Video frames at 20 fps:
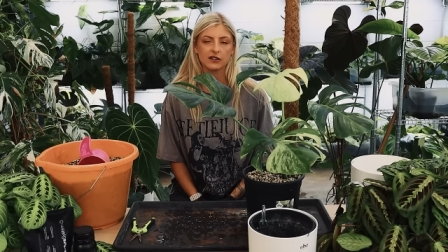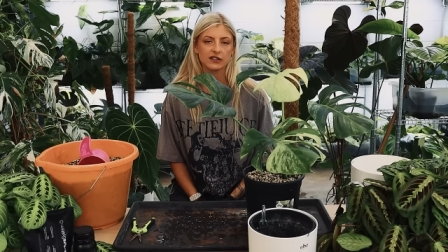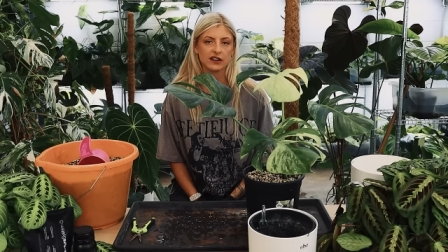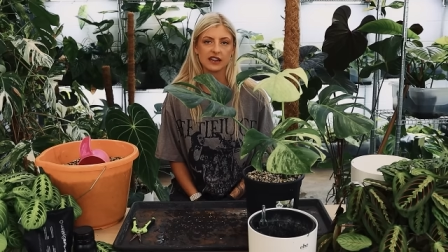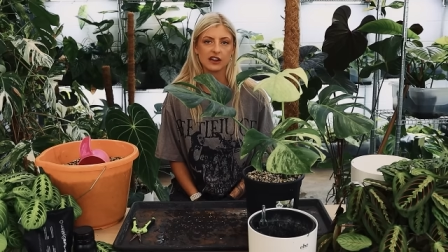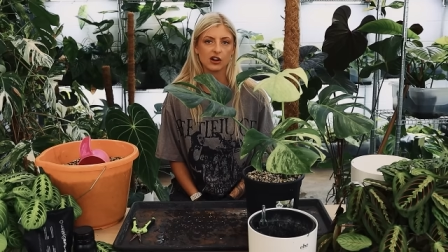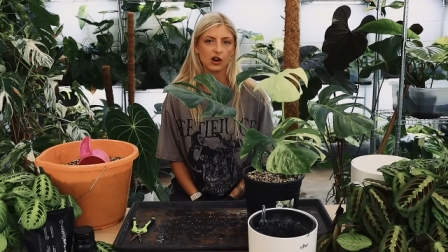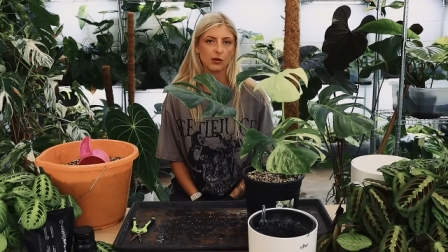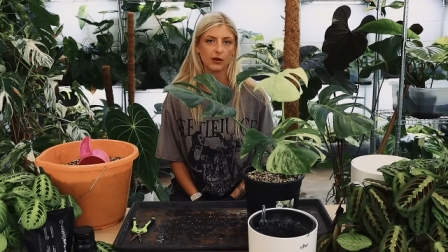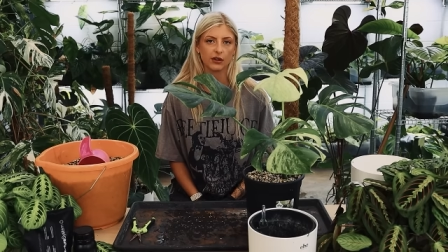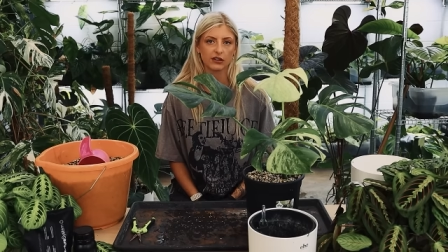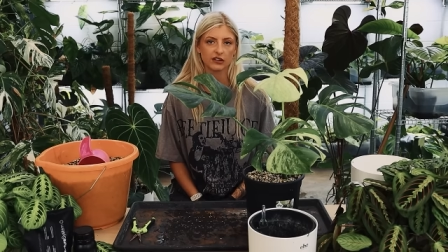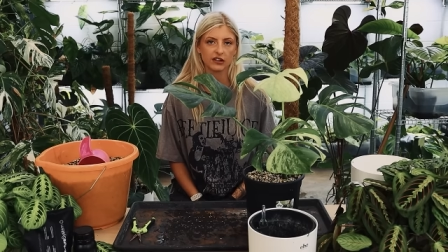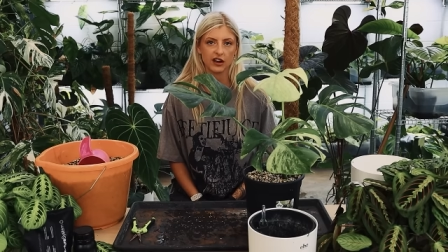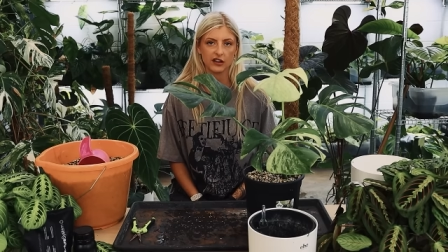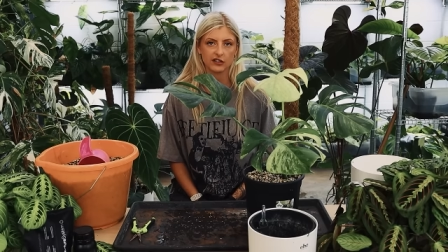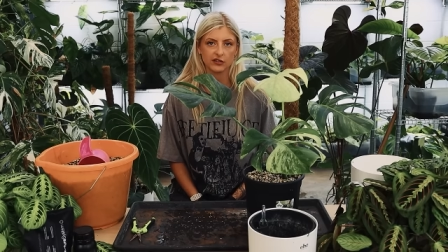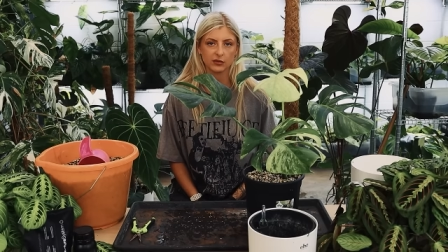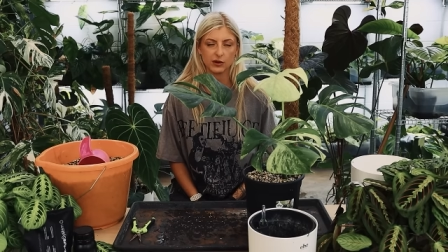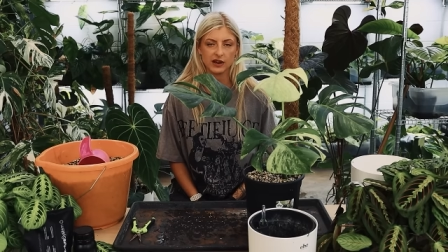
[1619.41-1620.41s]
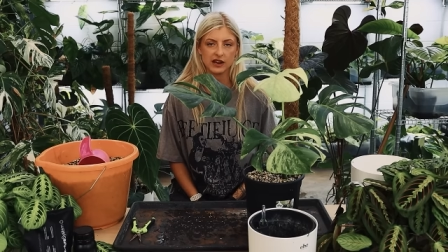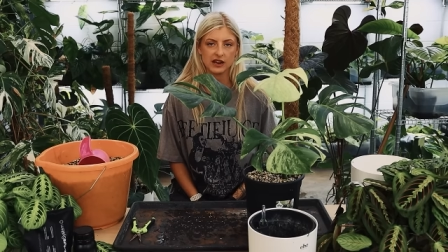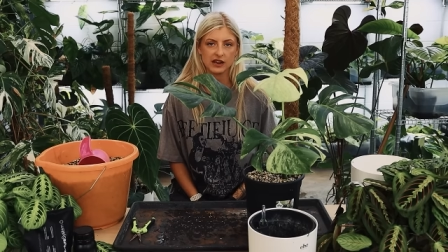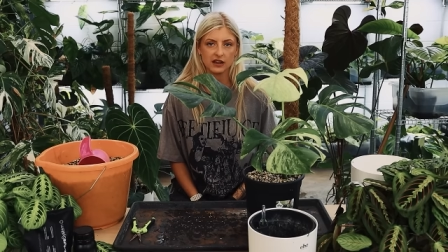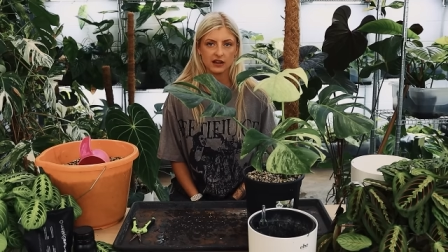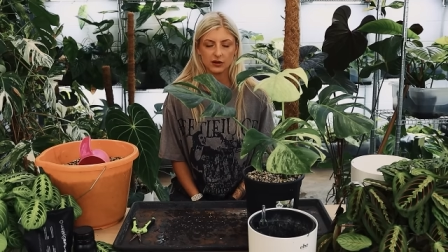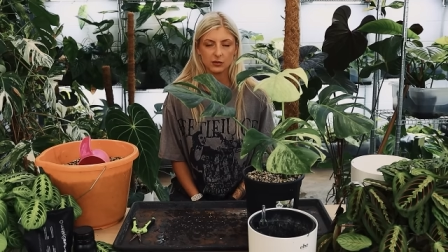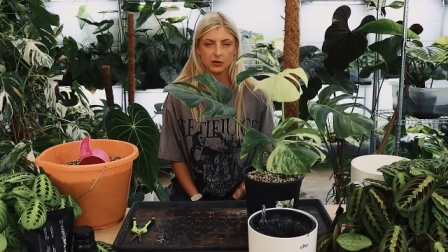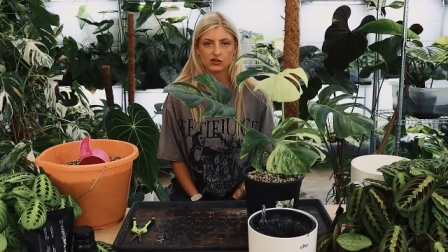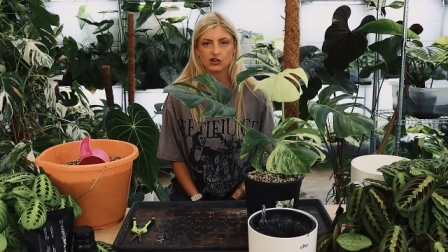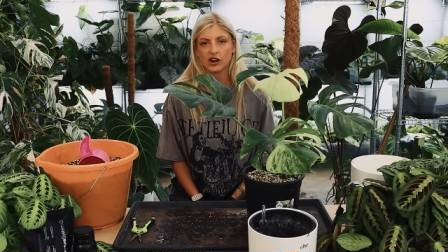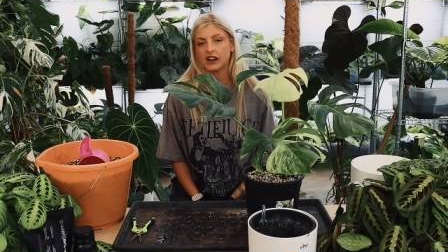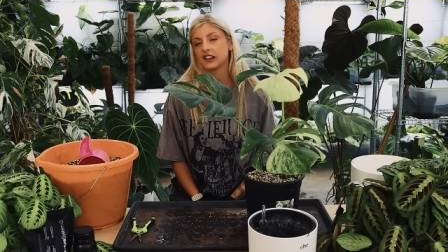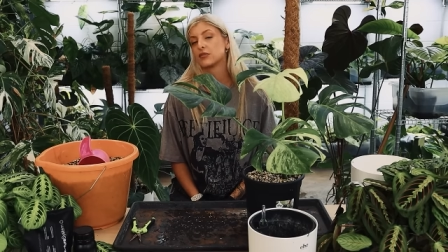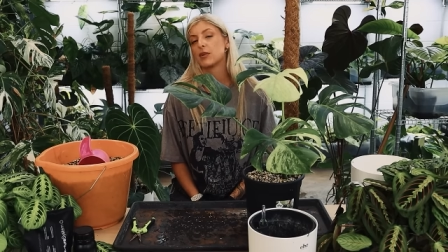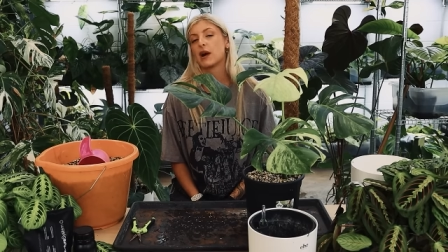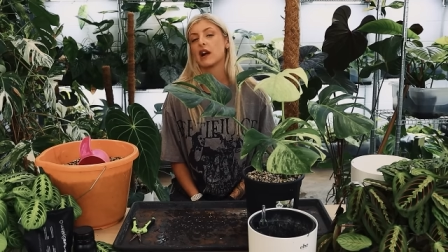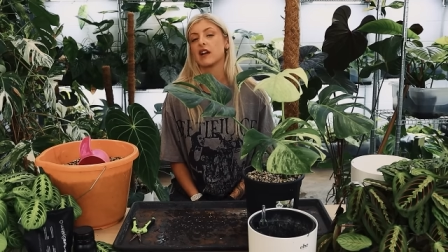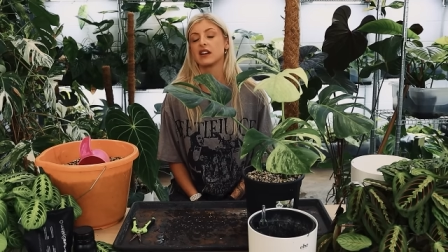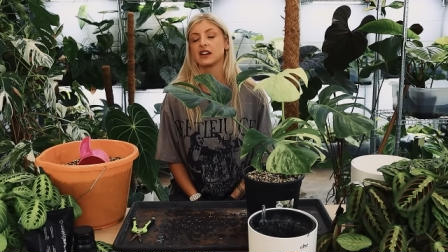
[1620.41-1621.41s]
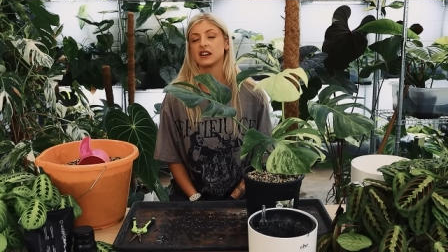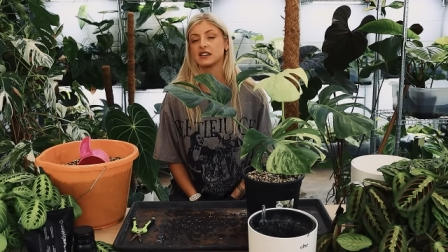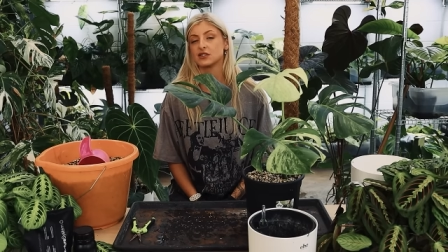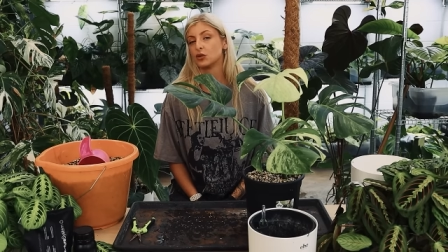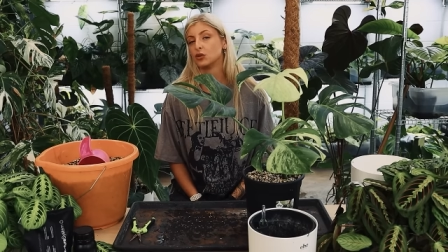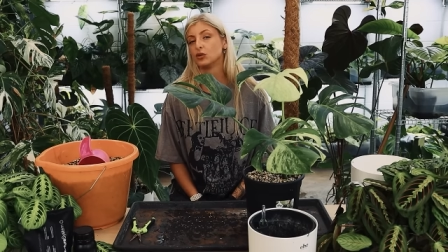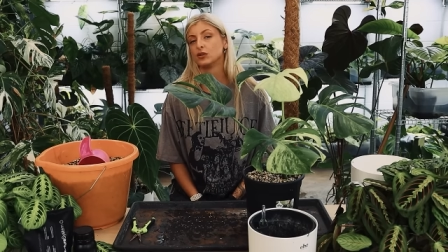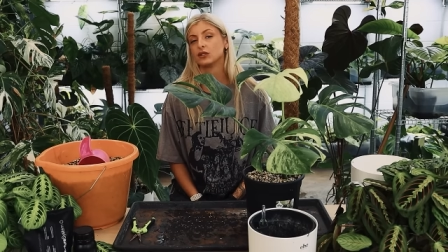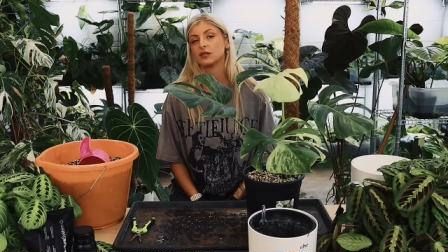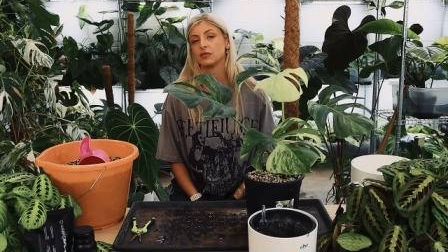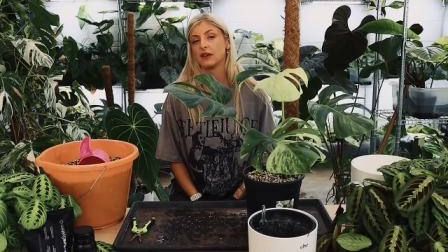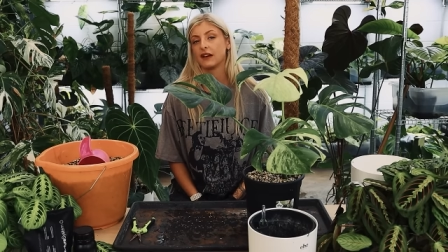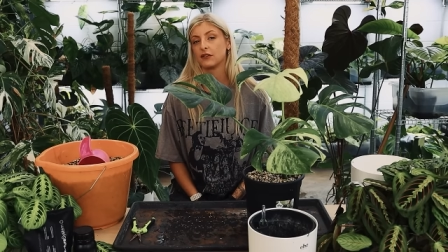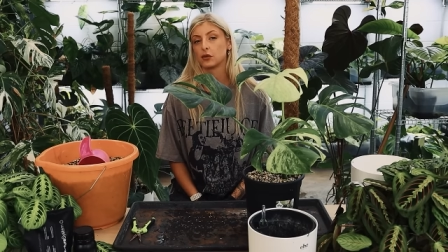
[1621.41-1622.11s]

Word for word: it was an e-commerce test. We, we transparently told